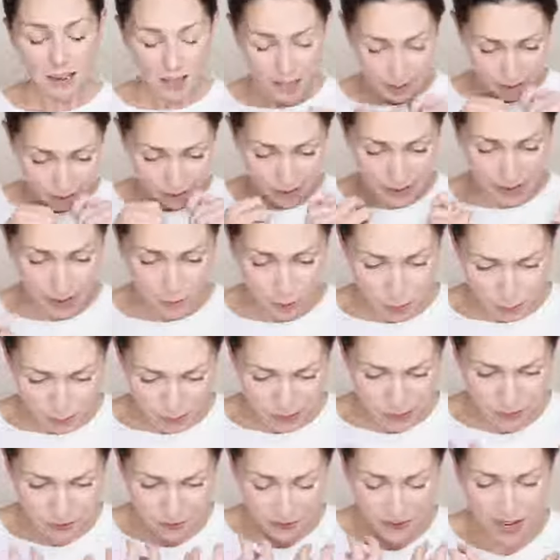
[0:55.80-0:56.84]
you know, I can
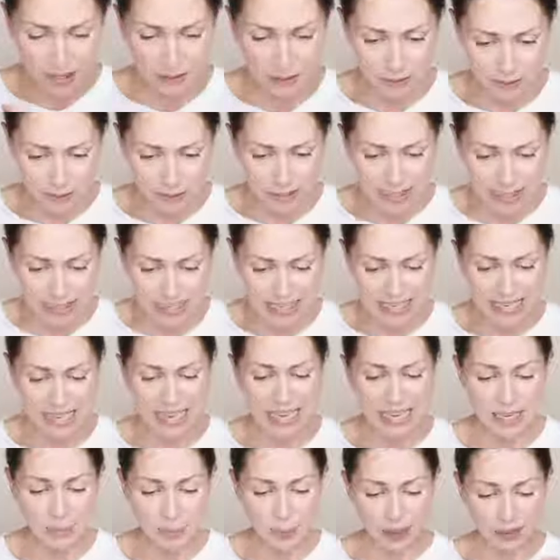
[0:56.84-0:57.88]
almost feel and
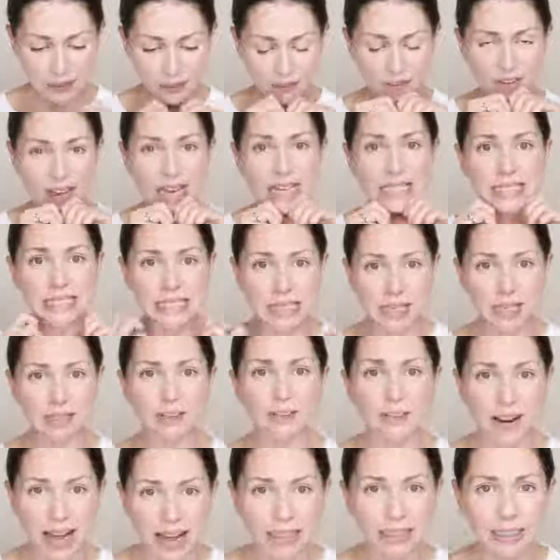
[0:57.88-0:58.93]
see my face kind
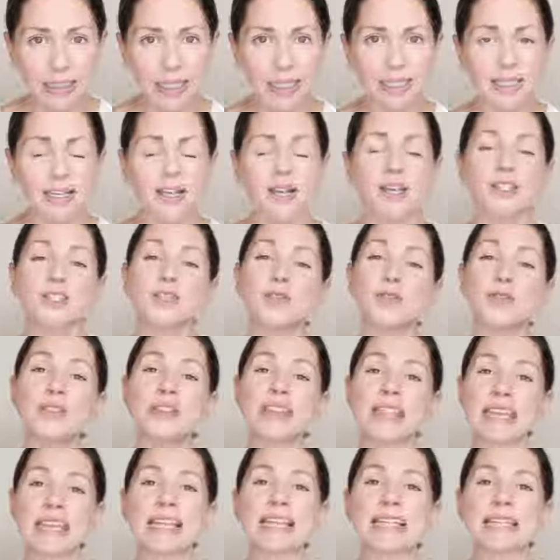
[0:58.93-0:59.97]
of hanging. So
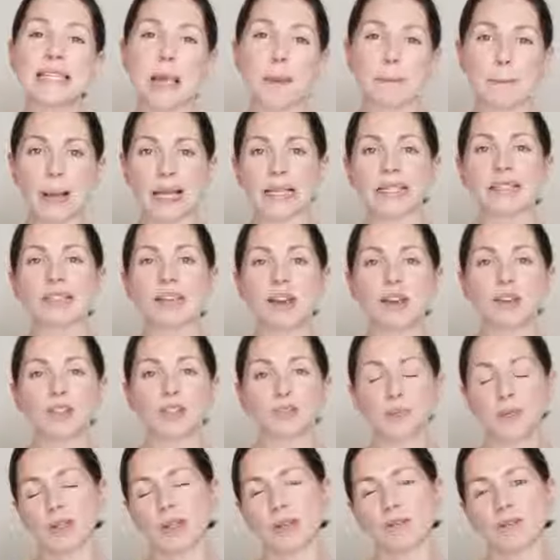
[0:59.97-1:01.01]
these
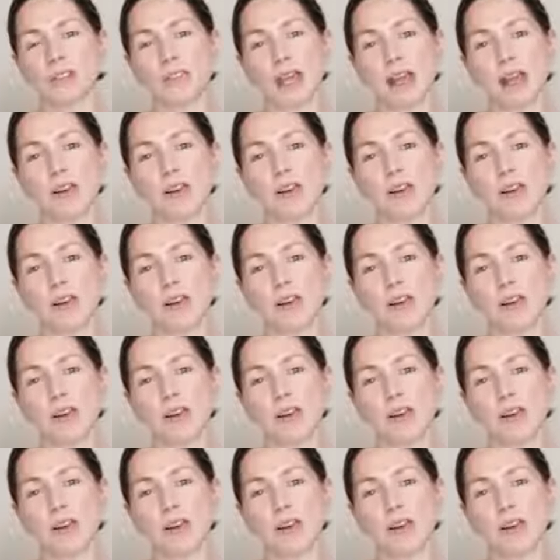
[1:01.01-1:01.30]
massage moves